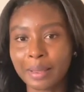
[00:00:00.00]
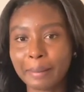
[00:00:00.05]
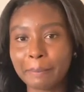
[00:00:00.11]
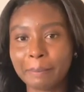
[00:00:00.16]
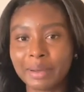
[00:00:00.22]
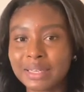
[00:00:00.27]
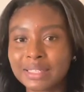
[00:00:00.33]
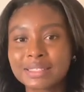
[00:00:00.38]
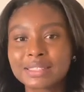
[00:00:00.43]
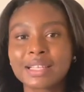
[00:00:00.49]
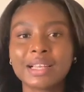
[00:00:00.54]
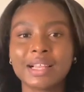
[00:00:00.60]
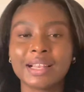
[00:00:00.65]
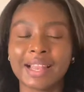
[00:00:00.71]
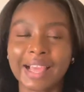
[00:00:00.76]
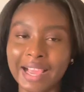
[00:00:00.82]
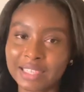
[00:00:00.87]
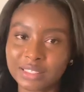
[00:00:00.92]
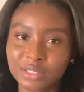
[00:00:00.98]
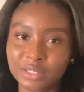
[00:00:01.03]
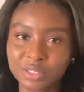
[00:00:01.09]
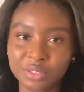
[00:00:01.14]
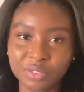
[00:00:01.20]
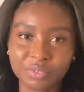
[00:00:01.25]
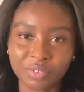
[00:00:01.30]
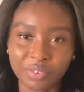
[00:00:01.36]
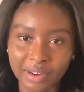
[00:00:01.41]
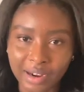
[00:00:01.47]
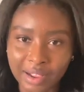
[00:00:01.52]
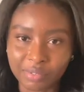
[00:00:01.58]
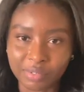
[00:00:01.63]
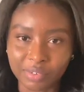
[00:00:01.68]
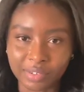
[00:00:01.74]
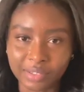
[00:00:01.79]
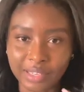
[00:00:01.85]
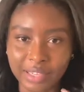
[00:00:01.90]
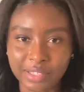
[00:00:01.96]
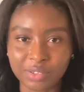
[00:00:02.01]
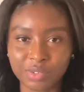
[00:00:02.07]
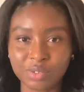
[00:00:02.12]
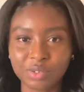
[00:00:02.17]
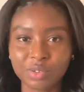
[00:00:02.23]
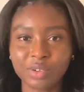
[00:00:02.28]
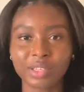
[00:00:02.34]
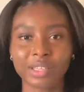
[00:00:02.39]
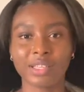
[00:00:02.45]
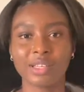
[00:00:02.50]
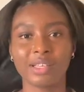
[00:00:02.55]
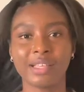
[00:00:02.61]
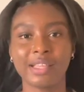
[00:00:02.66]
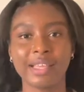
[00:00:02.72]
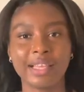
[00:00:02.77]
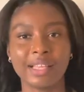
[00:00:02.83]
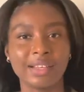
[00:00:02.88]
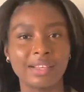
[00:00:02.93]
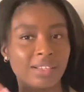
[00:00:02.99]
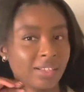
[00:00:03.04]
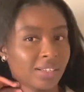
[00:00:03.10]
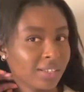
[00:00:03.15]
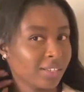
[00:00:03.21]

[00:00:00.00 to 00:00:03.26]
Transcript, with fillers: but it's gonna last you forever like you can get